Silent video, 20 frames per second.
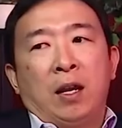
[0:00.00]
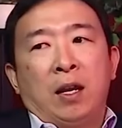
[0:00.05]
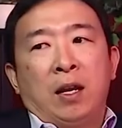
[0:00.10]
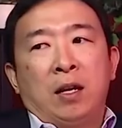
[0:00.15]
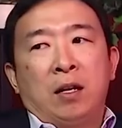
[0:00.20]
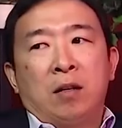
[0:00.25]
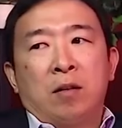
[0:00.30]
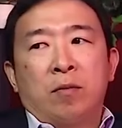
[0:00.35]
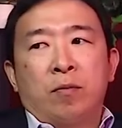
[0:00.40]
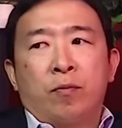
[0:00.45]

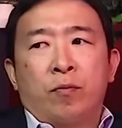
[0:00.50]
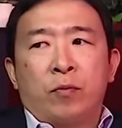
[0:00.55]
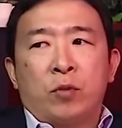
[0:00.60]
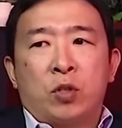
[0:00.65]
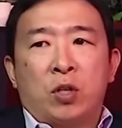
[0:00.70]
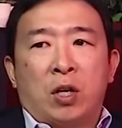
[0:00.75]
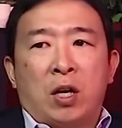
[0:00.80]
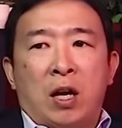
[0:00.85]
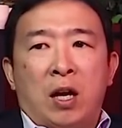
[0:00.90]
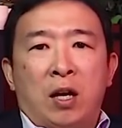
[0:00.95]
in,
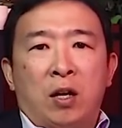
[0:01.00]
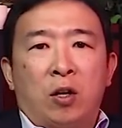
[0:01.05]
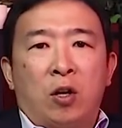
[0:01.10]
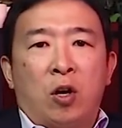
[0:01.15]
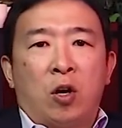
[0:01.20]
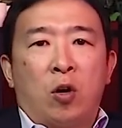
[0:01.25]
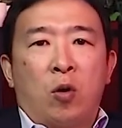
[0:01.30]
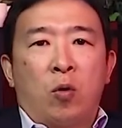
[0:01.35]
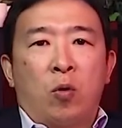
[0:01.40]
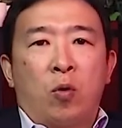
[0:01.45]

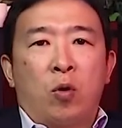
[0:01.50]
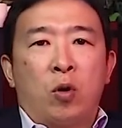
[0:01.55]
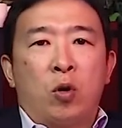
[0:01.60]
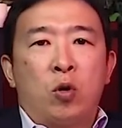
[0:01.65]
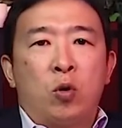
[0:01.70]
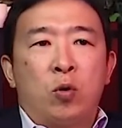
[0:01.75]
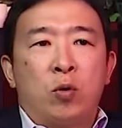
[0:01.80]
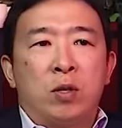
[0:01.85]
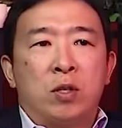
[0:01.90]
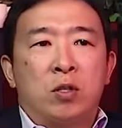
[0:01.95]
Chicago
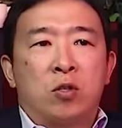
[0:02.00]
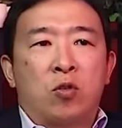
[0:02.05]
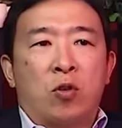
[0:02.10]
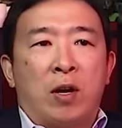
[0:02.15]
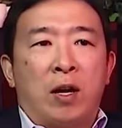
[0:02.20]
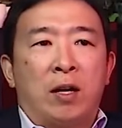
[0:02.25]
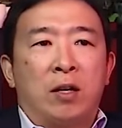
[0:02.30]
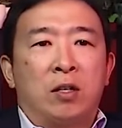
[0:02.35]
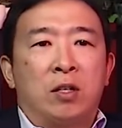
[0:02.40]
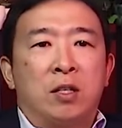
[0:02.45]
who is
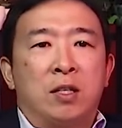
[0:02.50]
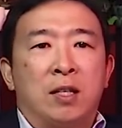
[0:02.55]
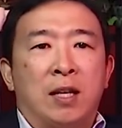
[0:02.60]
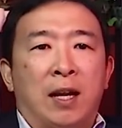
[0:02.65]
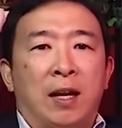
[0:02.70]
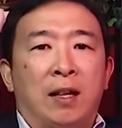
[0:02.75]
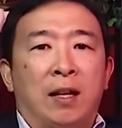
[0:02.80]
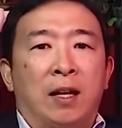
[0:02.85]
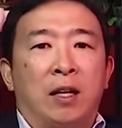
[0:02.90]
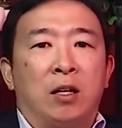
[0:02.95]
trying to say
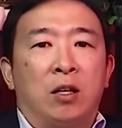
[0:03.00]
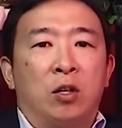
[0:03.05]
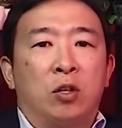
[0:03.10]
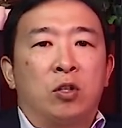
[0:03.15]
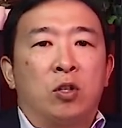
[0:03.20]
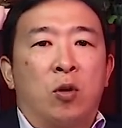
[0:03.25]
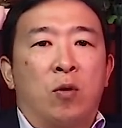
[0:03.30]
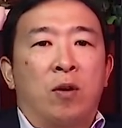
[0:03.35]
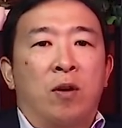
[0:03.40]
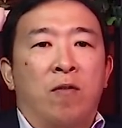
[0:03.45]
like, look,
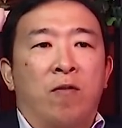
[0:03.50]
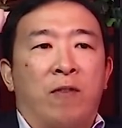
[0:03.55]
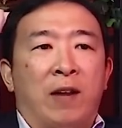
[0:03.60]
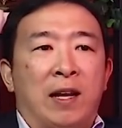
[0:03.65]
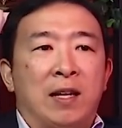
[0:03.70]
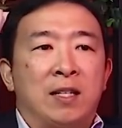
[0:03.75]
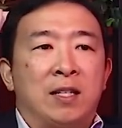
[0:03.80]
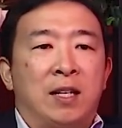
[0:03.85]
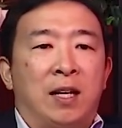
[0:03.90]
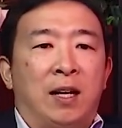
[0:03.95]
don't
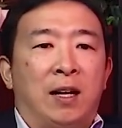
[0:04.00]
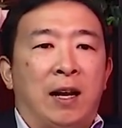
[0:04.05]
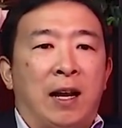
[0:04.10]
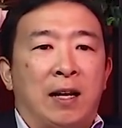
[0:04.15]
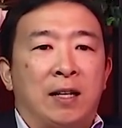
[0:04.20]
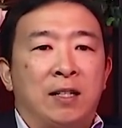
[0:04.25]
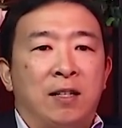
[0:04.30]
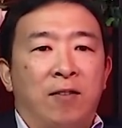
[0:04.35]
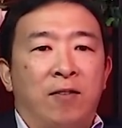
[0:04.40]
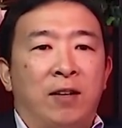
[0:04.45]
invest in
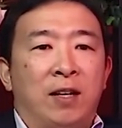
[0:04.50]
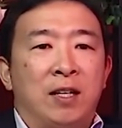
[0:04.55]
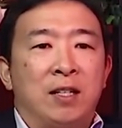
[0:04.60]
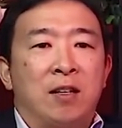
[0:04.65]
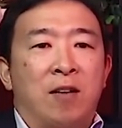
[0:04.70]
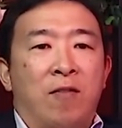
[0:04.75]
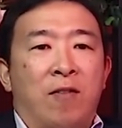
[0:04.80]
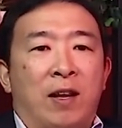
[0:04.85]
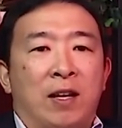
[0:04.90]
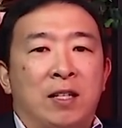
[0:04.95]
activities,
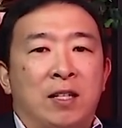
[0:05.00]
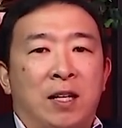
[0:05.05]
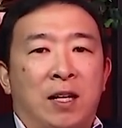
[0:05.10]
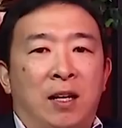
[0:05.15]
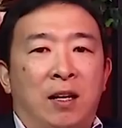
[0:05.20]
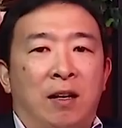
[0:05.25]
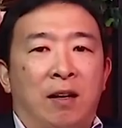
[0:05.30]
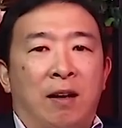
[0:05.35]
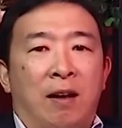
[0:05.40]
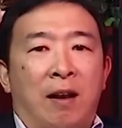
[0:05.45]
invest
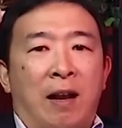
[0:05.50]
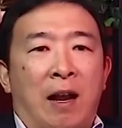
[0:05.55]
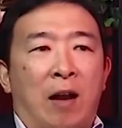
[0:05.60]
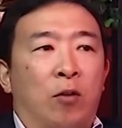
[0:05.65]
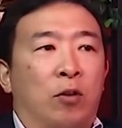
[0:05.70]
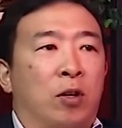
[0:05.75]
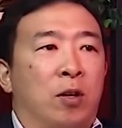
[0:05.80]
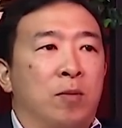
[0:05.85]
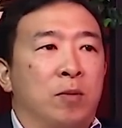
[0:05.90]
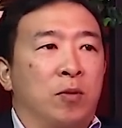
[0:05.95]
in
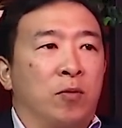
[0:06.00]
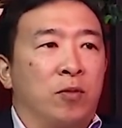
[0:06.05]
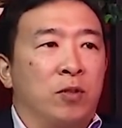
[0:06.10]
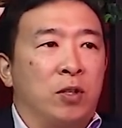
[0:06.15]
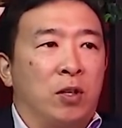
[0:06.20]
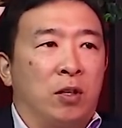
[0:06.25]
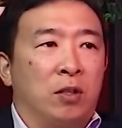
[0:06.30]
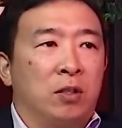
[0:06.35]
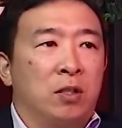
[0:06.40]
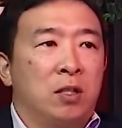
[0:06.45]
outcomes or
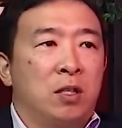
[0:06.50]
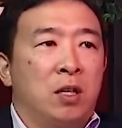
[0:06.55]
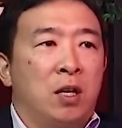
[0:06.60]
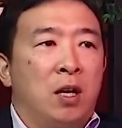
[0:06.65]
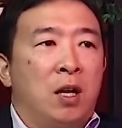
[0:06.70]
results.